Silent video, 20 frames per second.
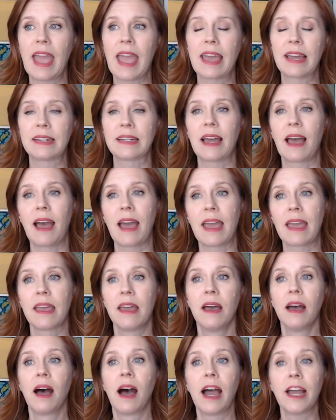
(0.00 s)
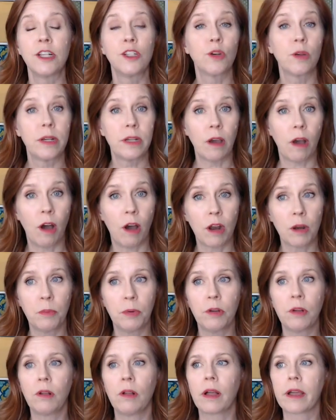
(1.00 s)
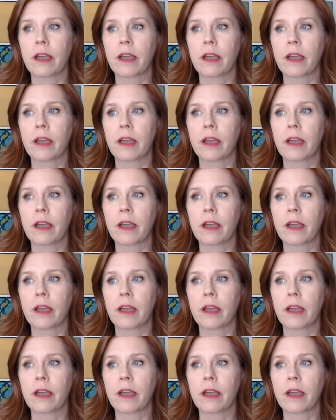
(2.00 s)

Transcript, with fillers: and I I joined Audible.